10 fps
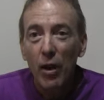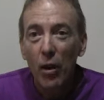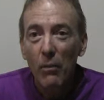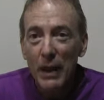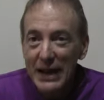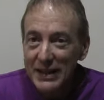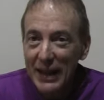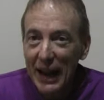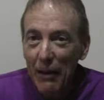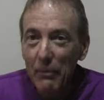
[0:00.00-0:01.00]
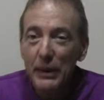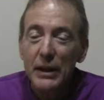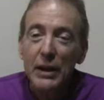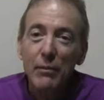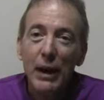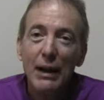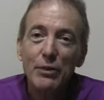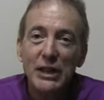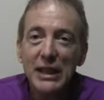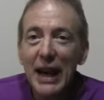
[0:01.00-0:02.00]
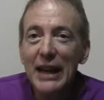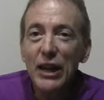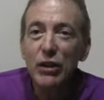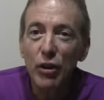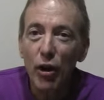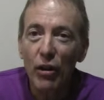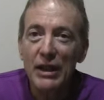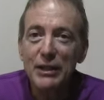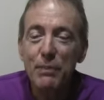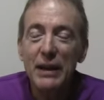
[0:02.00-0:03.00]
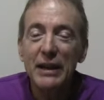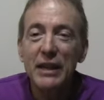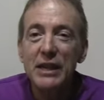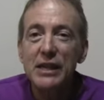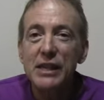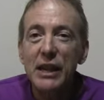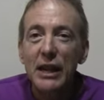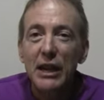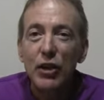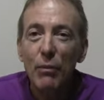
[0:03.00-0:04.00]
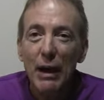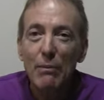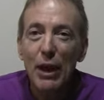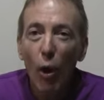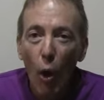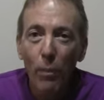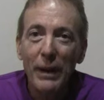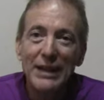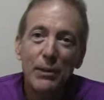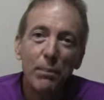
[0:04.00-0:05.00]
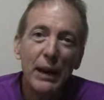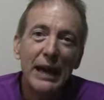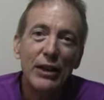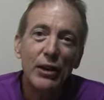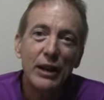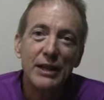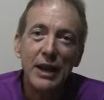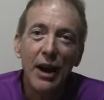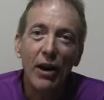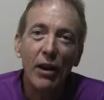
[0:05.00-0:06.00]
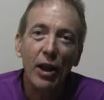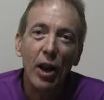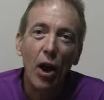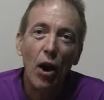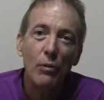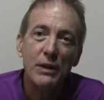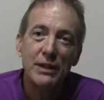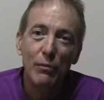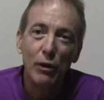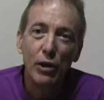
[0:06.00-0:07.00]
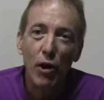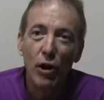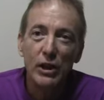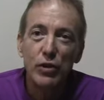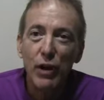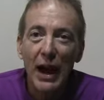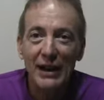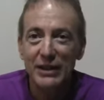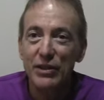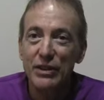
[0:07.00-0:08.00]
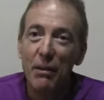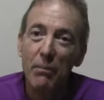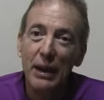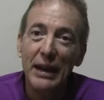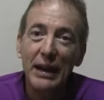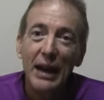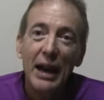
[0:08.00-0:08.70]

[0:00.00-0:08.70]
or bass amp, but I'm just letting you know this because you might be hoping to play your guitar along with some recorded tracks or something,